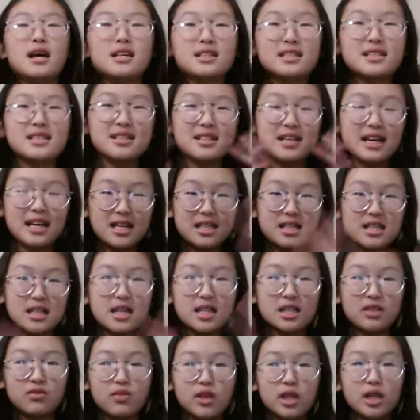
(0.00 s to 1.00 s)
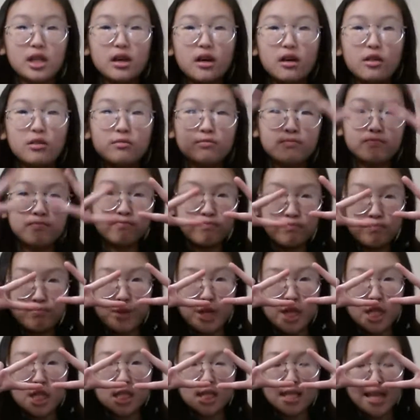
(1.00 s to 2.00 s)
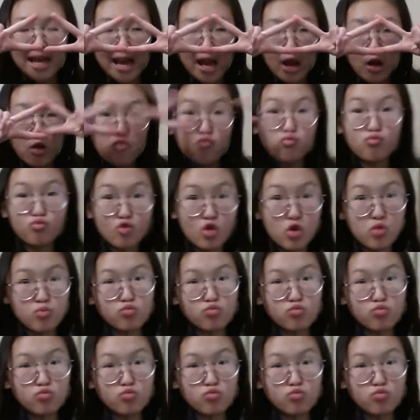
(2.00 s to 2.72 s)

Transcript: Yeah, I'll see you guys next video. Peace out.